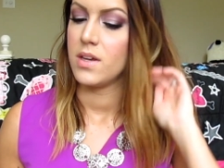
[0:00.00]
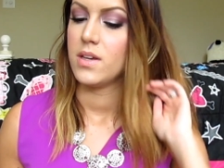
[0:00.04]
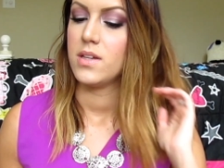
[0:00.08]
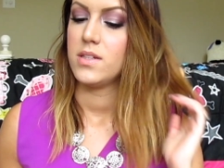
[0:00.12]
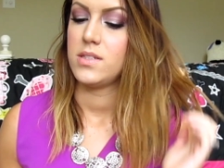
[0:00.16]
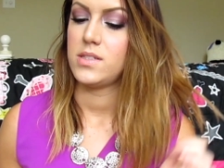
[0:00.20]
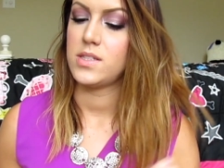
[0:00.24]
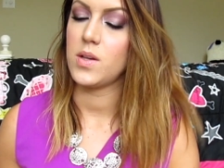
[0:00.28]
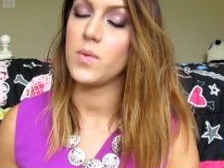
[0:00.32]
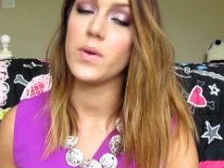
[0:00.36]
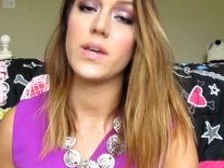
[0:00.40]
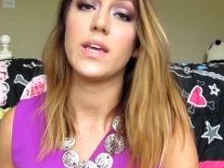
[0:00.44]

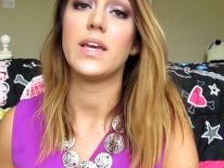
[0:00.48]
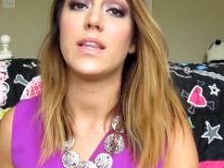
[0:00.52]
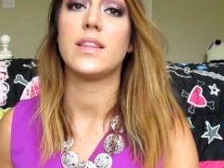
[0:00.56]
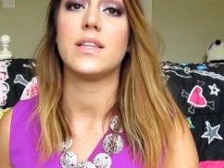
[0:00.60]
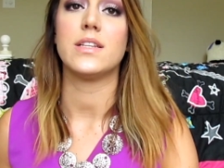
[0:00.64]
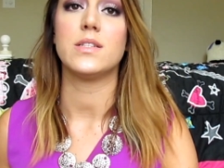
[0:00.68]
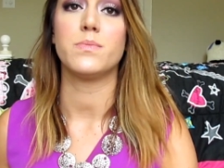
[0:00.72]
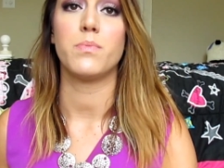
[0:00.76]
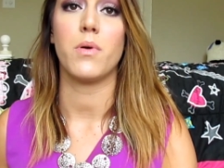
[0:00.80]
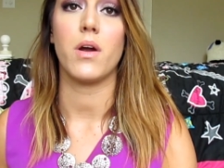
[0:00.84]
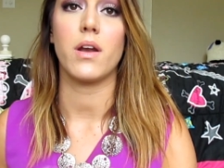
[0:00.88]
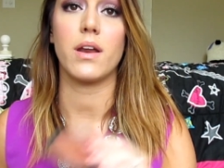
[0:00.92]
so again
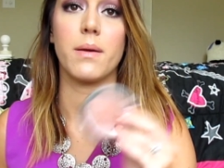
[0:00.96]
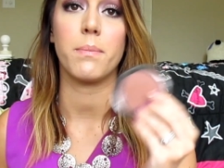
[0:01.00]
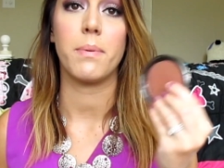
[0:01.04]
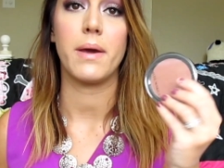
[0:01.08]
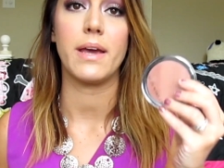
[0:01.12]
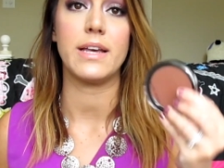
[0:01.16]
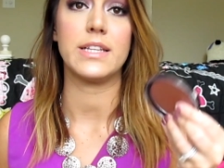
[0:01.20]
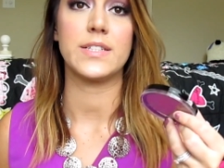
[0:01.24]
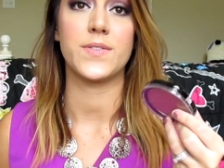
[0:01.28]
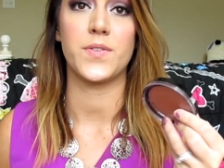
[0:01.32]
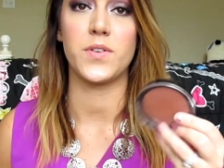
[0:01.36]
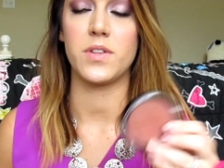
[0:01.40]
this product
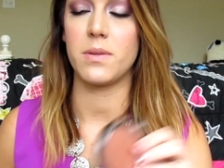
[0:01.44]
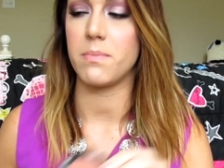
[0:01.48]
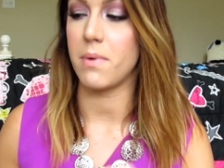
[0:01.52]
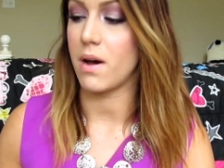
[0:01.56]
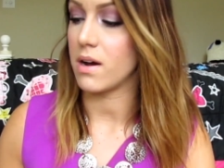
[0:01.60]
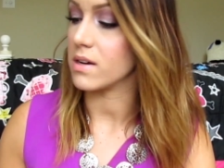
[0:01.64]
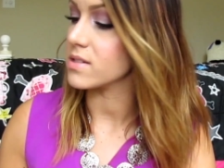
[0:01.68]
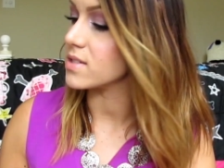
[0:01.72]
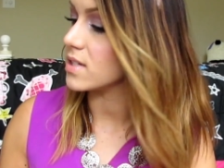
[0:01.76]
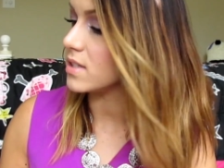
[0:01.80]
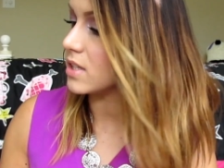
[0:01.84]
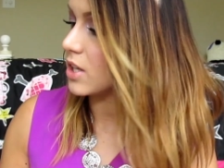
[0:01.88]
pays for the
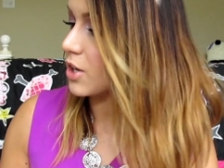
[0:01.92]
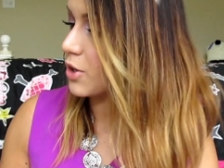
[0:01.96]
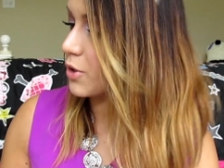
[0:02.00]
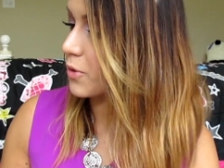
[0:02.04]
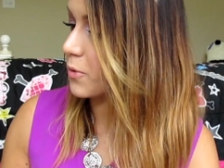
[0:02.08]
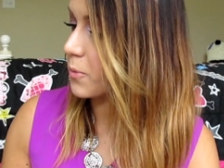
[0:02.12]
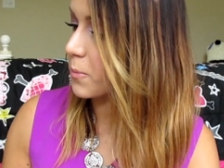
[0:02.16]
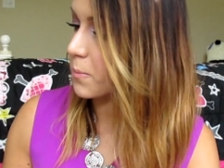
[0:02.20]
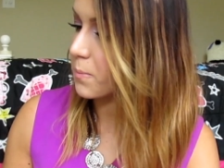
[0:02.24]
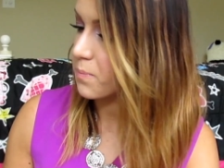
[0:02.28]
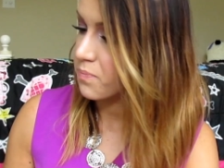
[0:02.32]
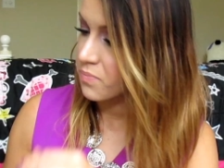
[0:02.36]
box
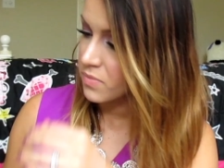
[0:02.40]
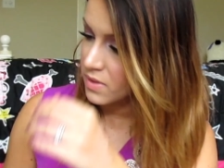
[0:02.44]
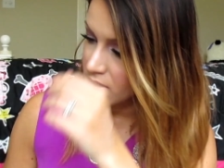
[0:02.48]
alone